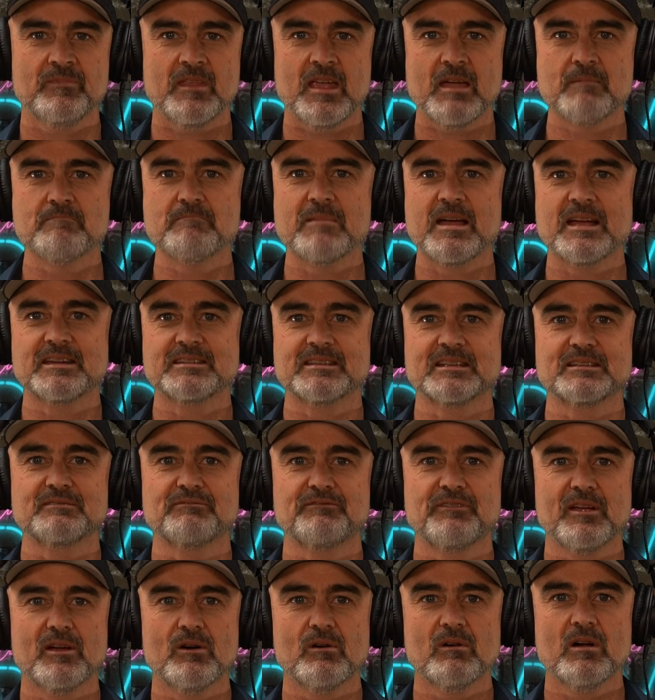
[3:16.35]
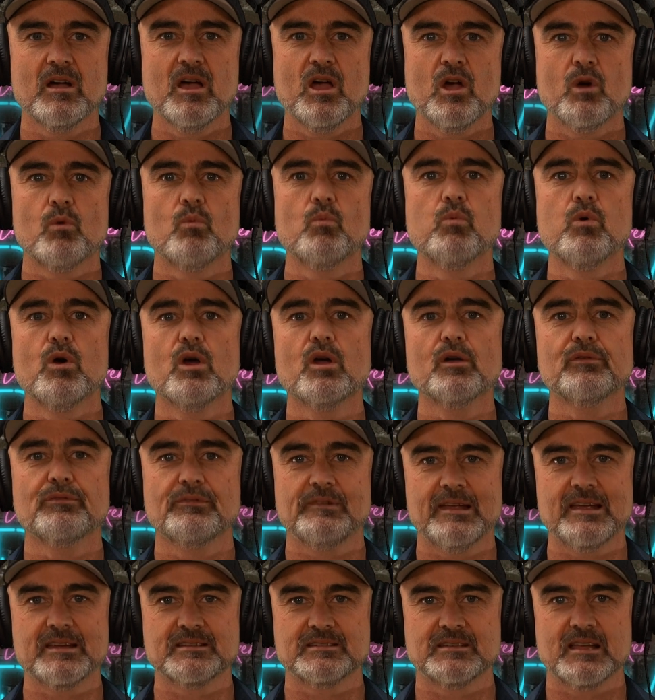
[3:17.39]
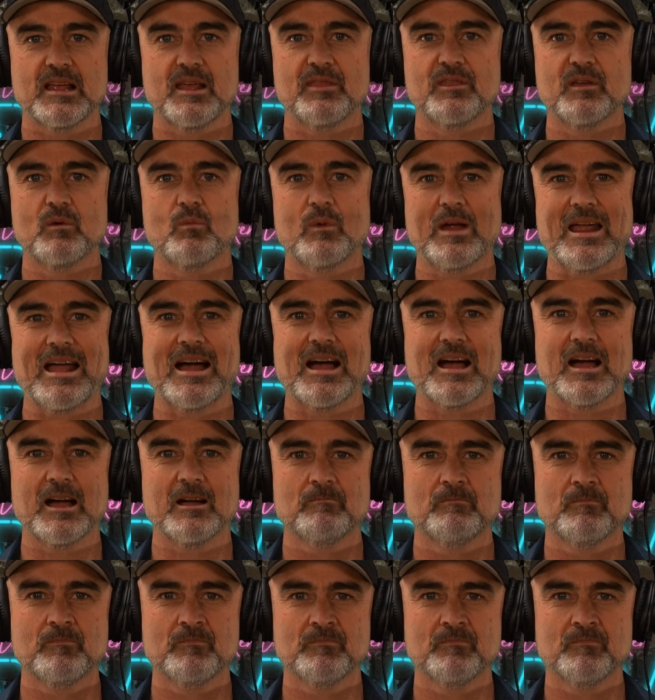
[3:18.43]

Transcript: It makes us feel worth less than we are.